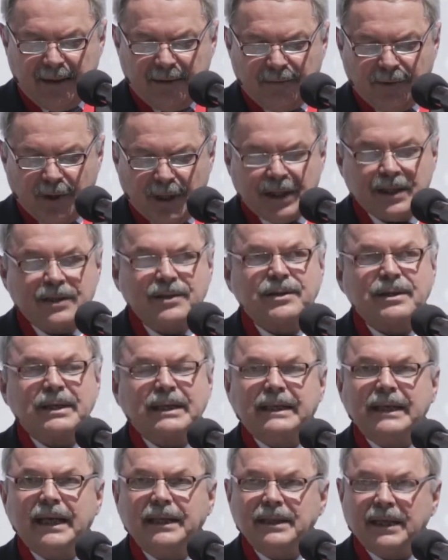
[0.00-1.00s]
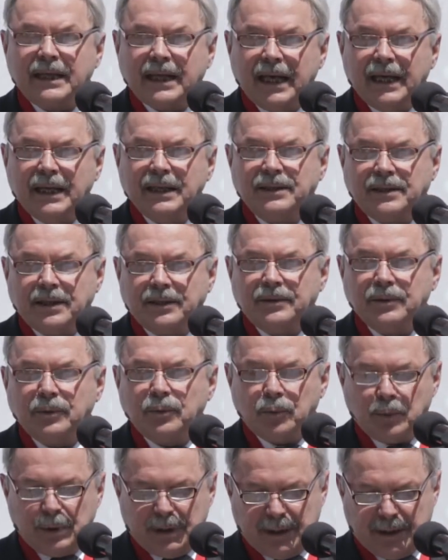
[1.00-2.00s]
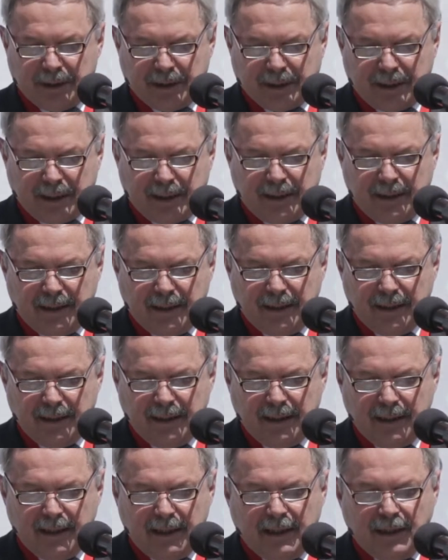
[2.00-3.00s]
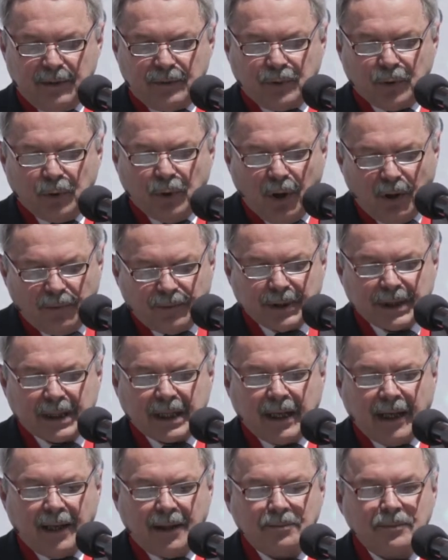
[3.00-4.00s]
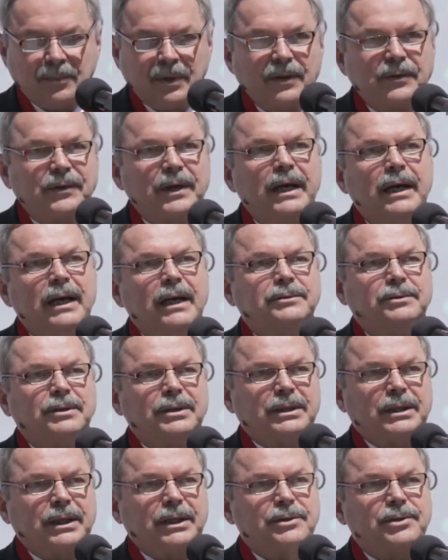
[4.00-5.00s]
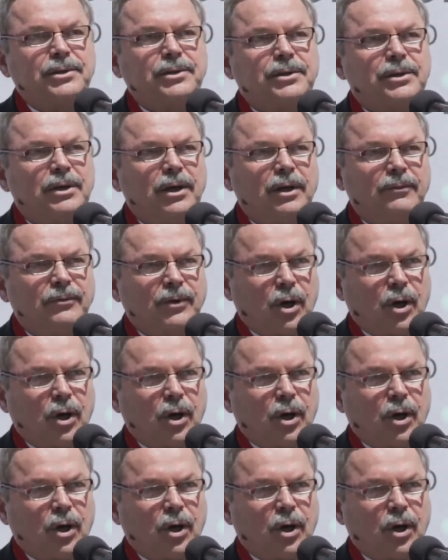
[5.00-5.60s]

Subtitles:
for its dedicated work to overcome the heritage of